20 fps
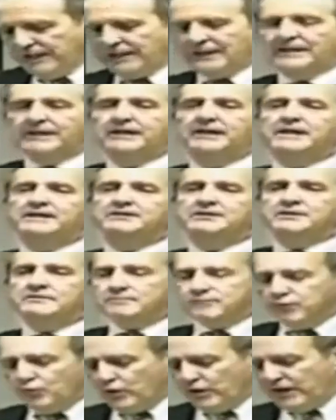in Italy in
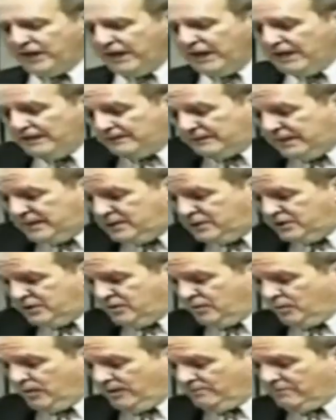1848, the
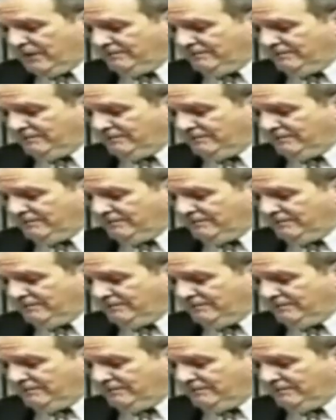year when